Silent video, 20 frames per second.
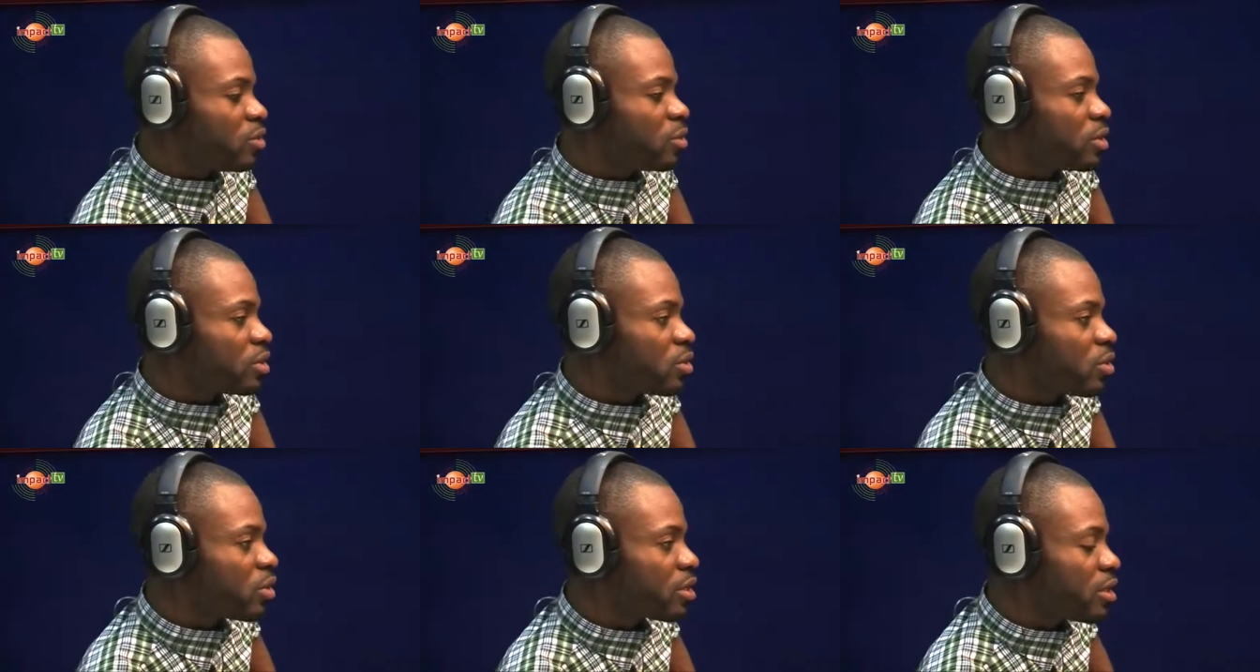you
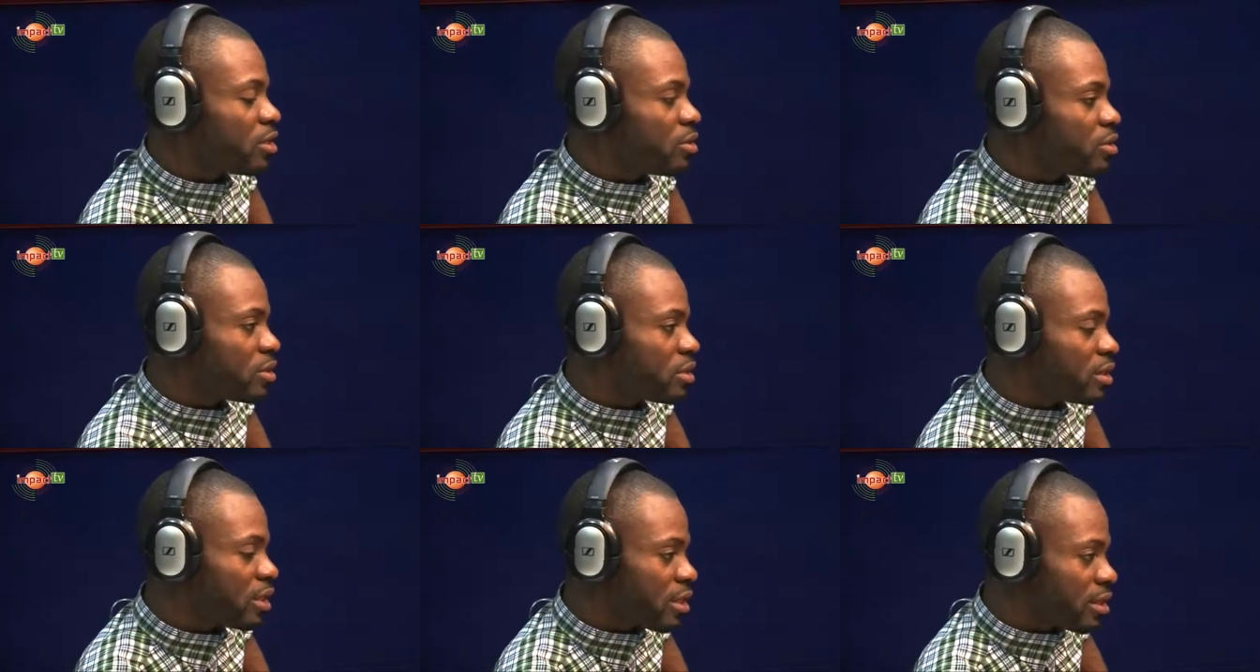were talking, you
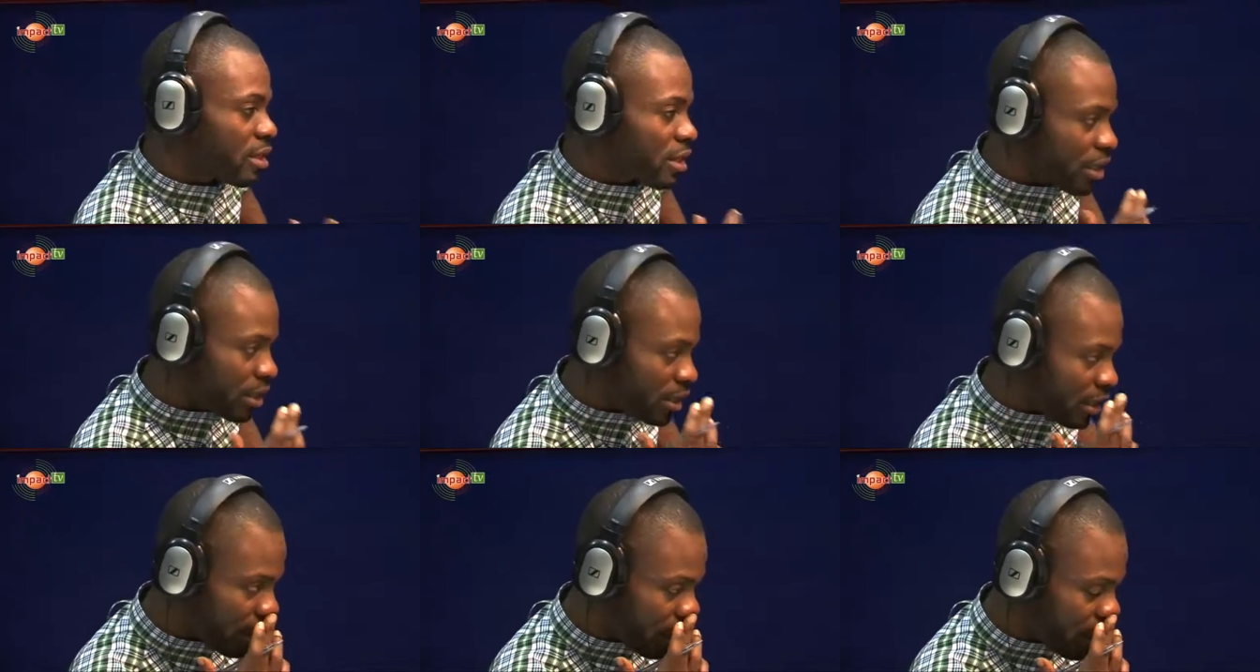said
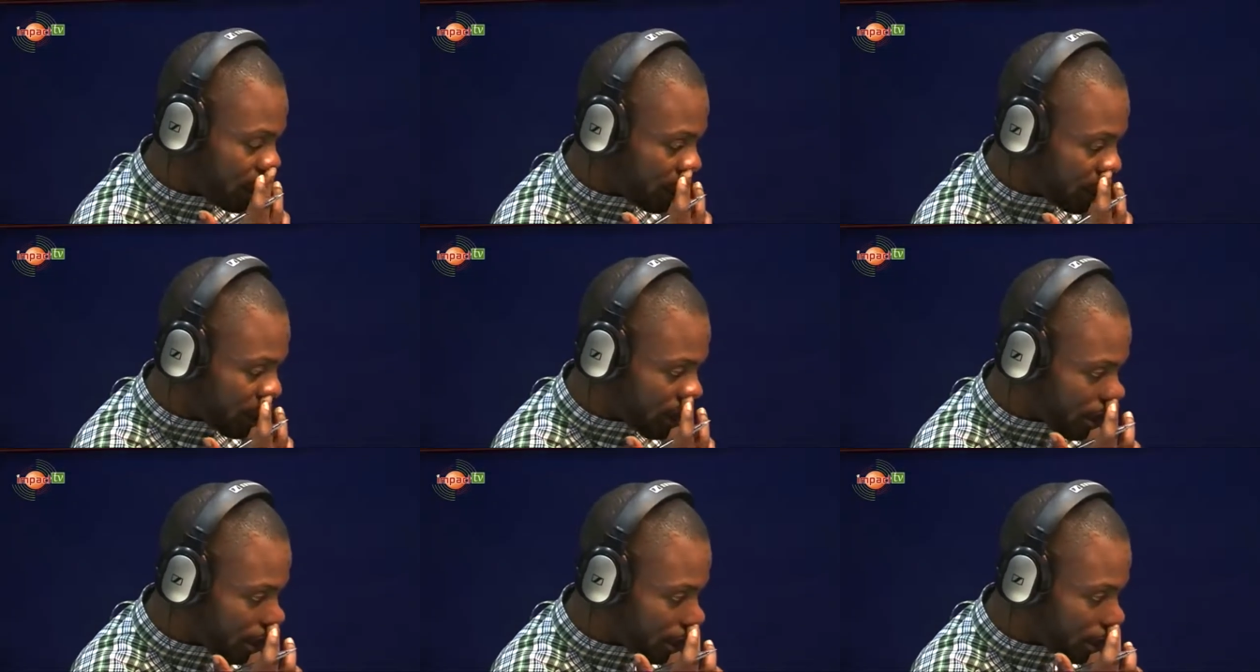that the
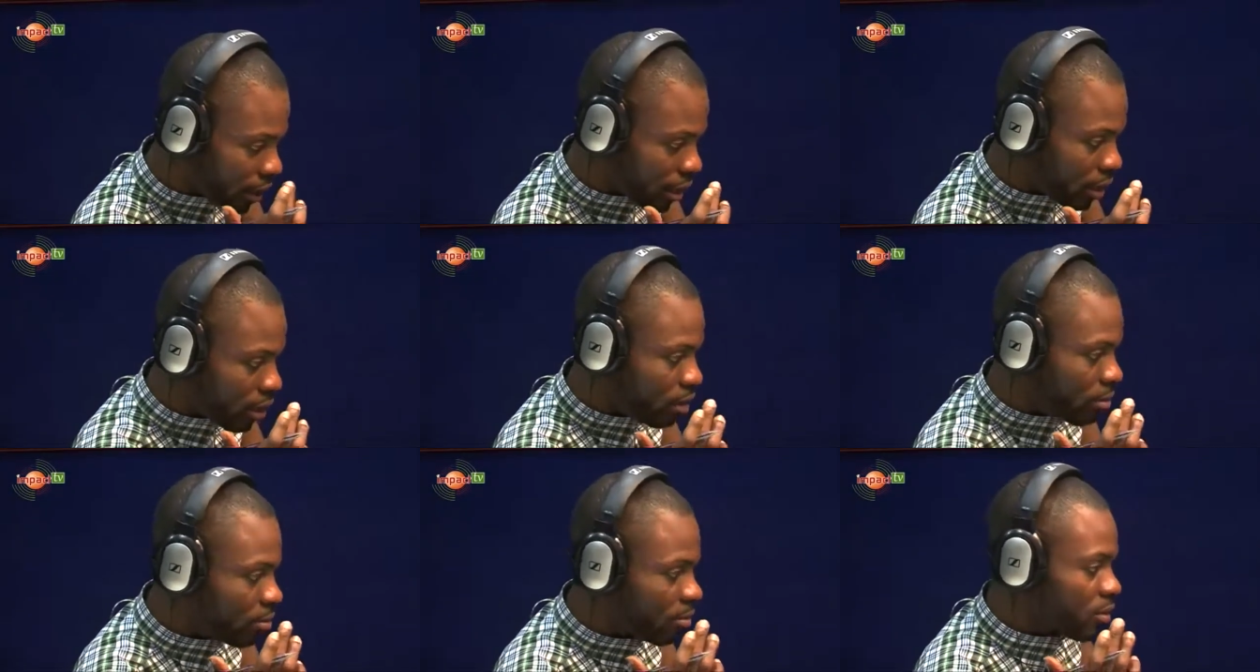
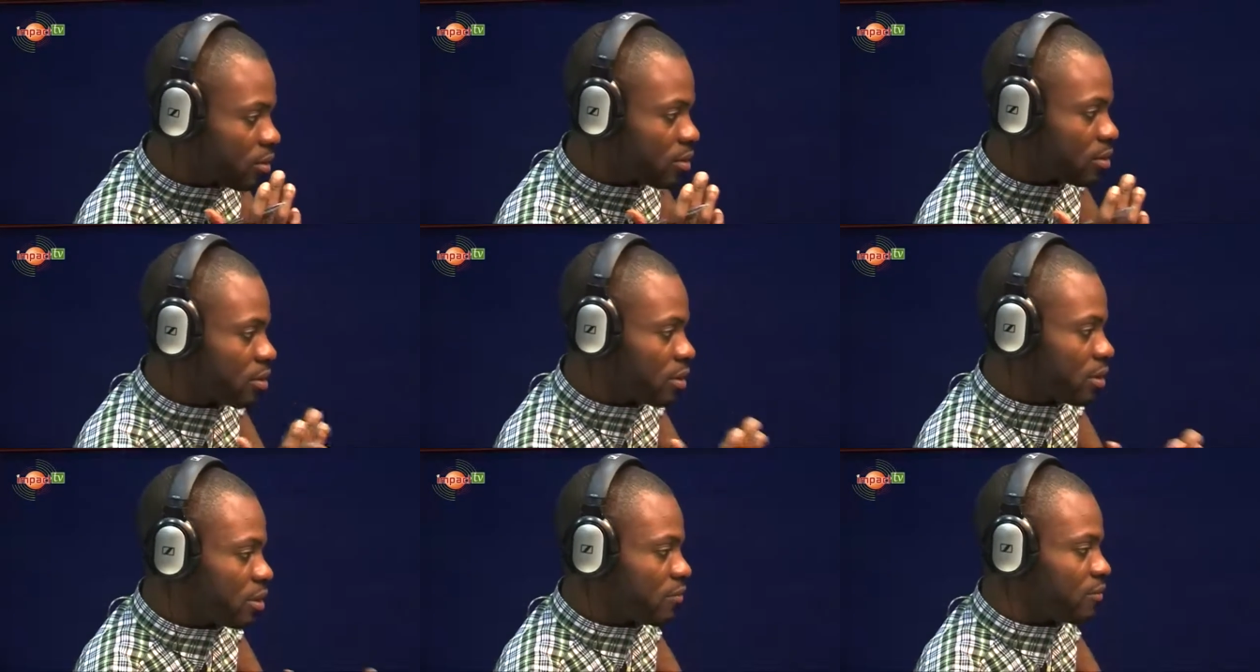
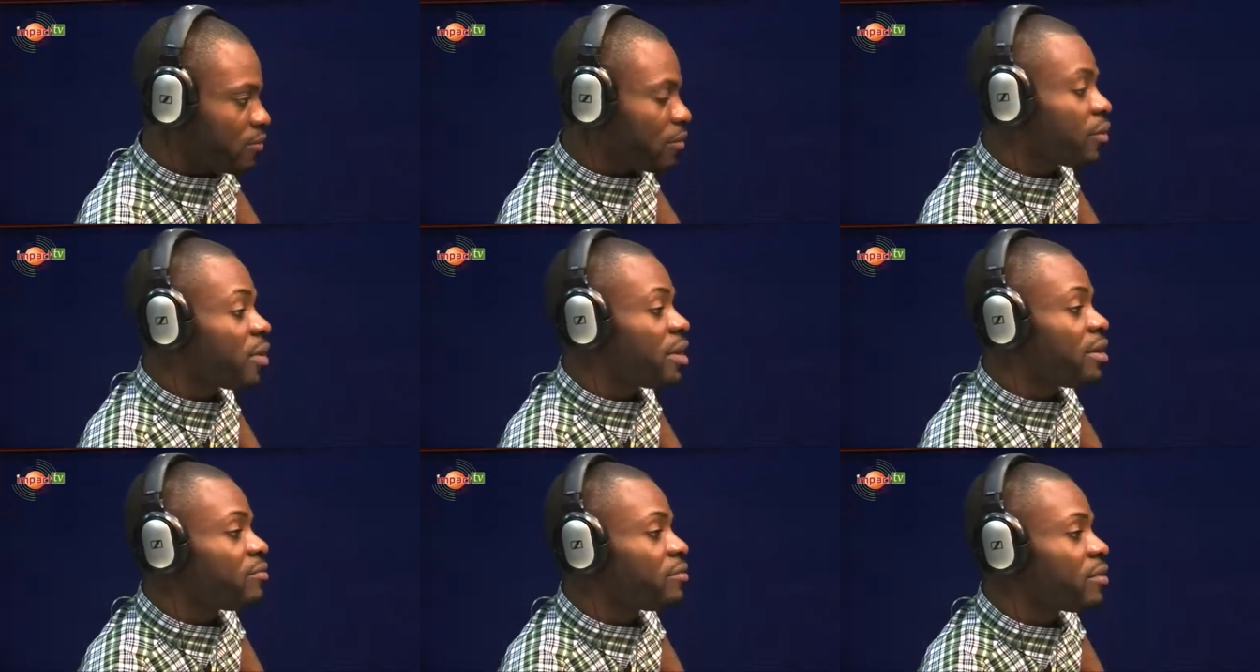
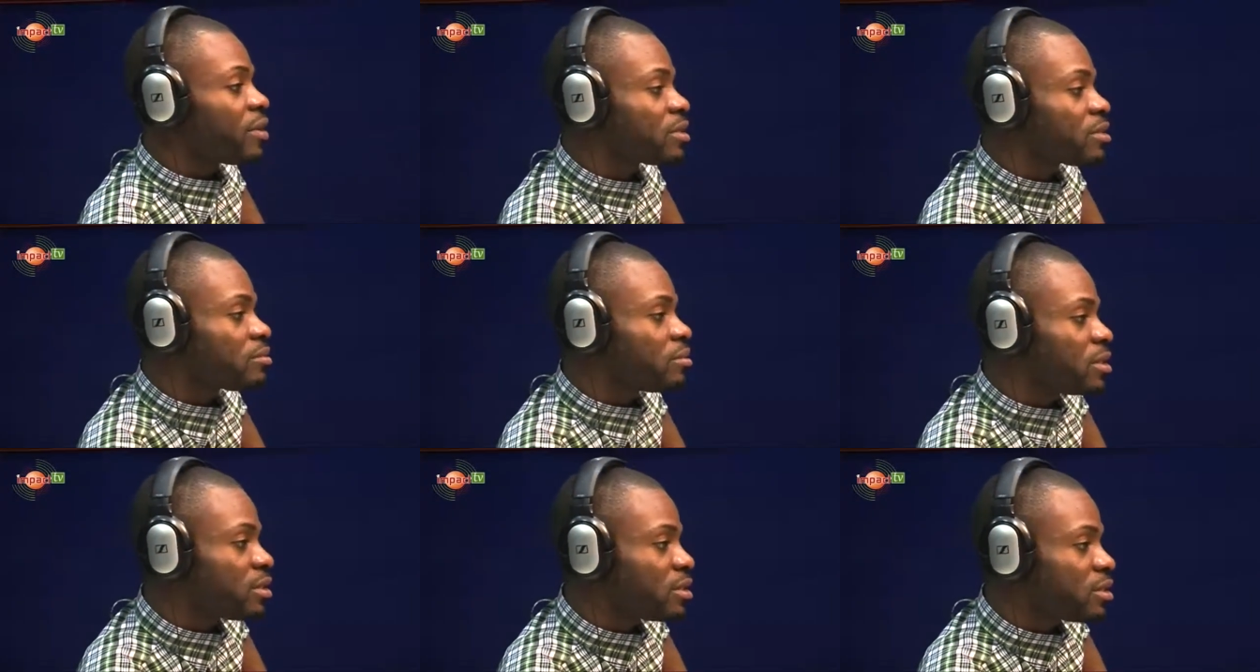foreign
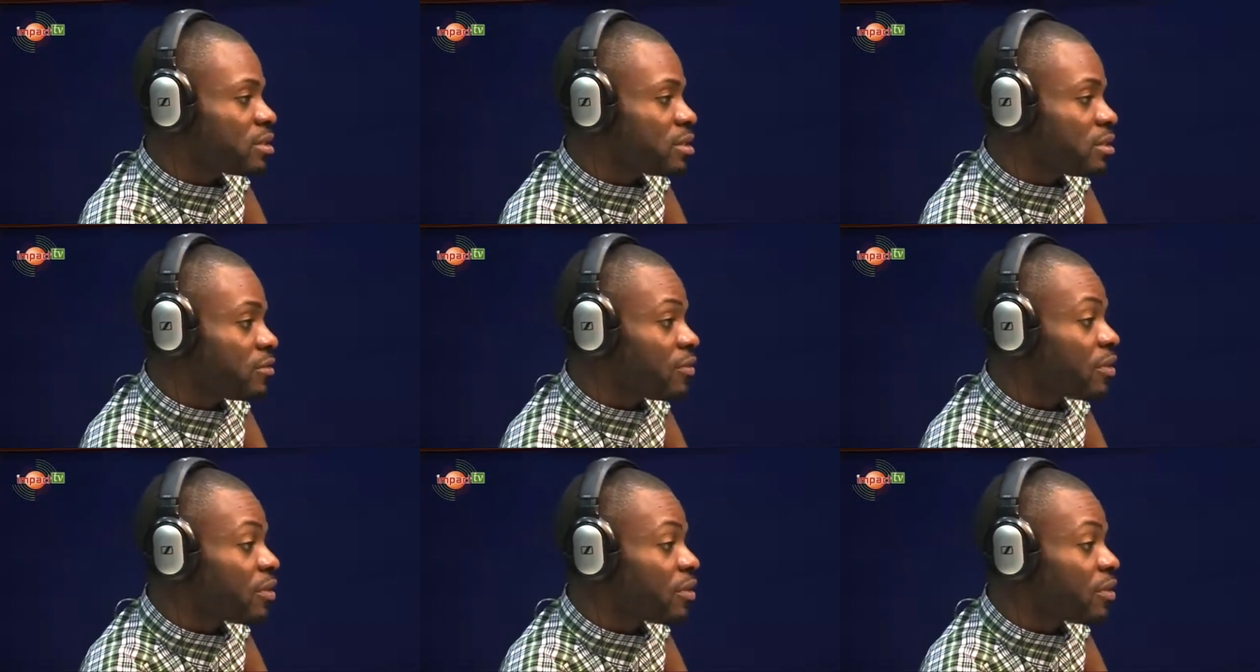investments,